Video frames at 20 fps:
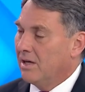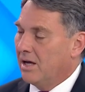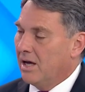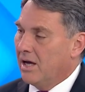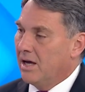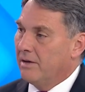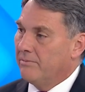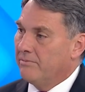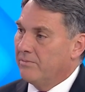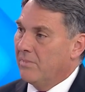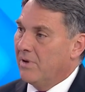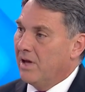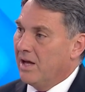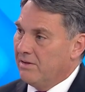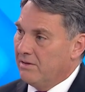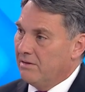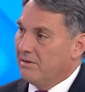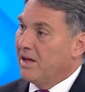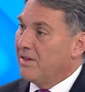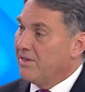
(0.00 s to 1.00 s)

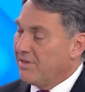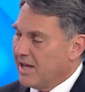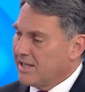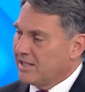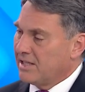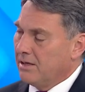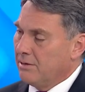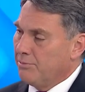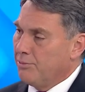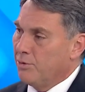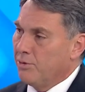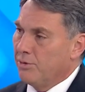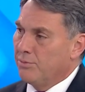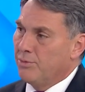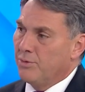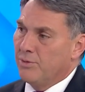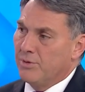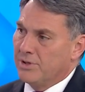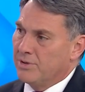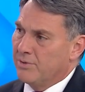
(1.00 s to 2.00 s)
And that's an
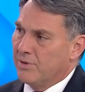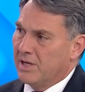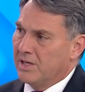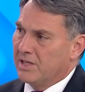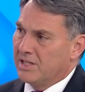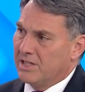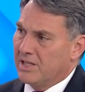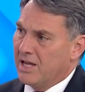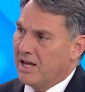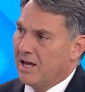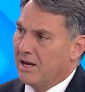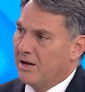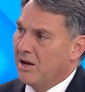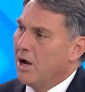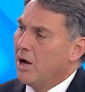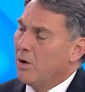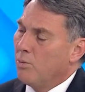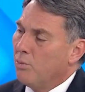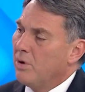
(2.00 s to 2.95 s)
important point to understand.